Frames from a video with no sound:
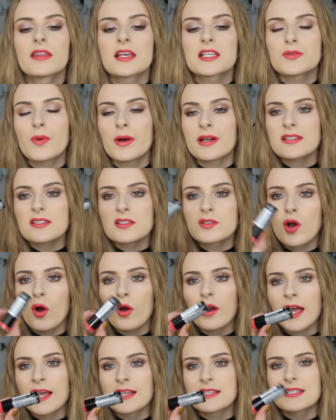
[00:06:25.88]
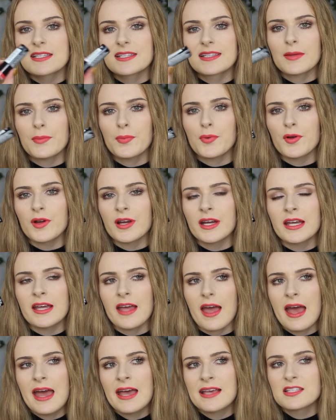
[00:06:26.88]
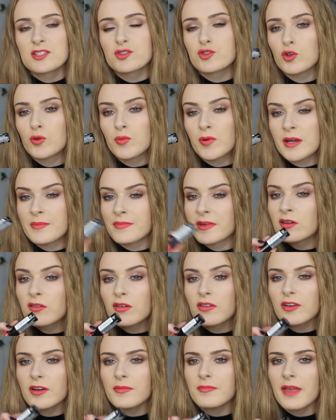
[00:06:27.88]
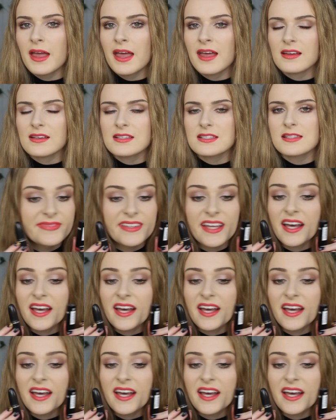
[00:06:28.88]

This one is not as slippery as Strawberry Milk from NYX.